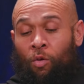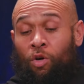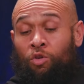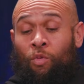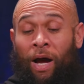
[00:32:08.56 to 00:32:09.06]

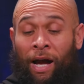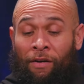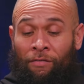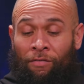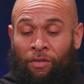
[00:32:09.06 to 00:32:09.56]
what you
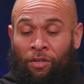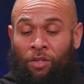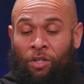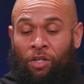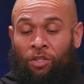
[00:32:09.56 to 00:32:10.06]
have
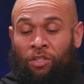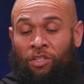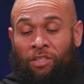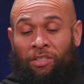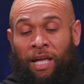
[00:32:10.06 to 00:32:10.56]
to
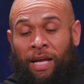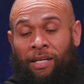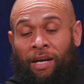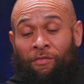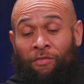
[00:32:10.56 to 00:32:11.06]

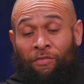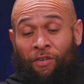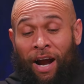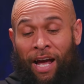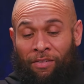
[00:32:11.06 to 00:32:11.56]
sustain and
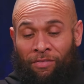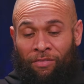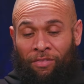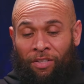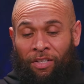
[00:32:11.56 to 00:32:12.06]

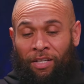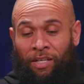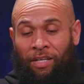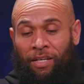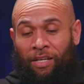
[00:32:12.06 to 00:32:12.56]
thrive
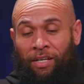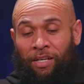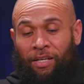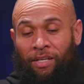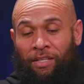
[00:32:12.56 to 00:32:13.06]

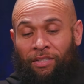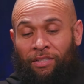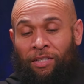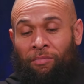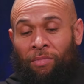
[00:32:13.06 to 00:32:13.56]

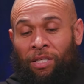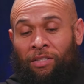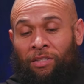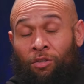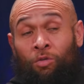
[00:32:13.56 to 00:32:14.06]
to the
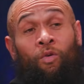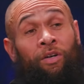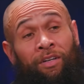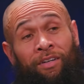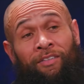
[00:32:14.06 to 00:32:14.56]
means that you
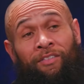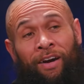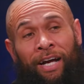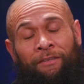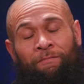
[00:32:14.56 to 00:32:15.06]
want,
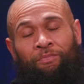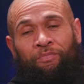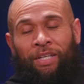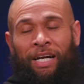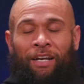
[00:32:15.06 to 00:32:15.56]
right?
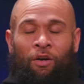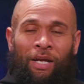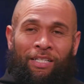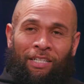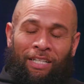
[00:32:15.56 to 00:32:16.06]
And I
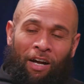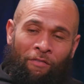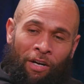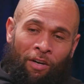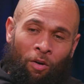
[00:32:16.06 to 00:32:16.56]
know that sounds like
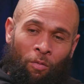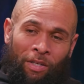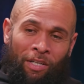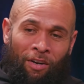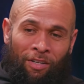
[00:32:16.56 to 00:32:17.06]
a very
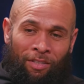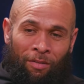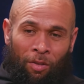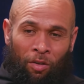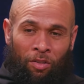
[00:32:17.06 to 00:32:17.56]
long-winded
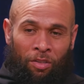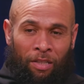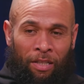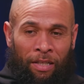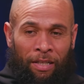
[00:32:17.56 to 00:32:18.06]
answer,
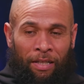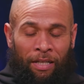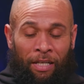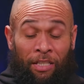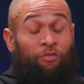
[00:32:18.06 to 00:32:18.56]
because
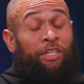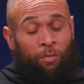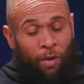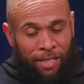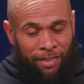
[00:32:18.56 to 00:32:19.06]
the
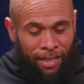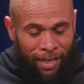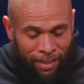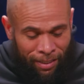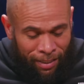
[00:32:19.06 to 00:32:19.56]
reason why I say
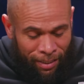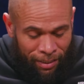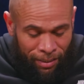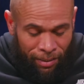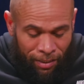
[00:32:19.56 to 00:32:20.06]
that
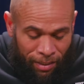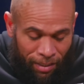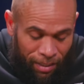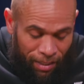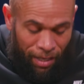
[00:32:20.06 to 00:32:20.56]
is
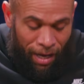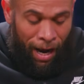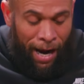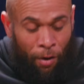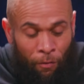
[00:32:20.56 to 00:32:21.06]

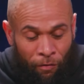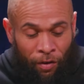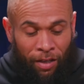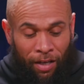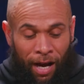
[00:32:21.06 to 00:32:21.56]
I don't
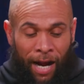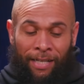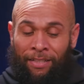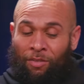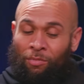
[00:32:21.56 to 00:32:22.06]
think
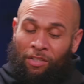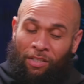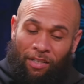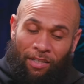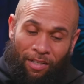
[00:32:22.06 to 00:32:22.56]
I need to
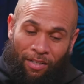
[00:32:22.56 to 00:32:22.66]
be